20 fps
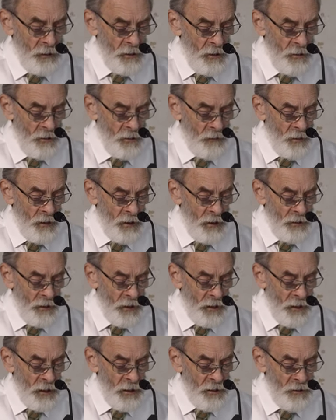in three
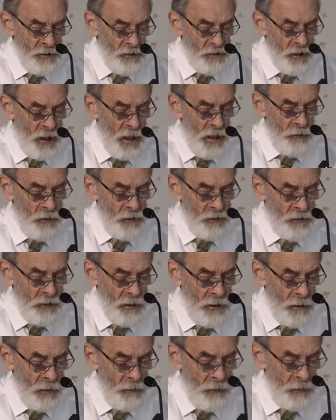days, save
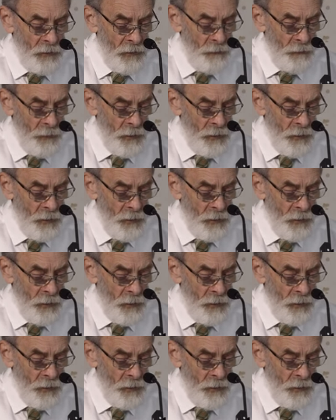yourself.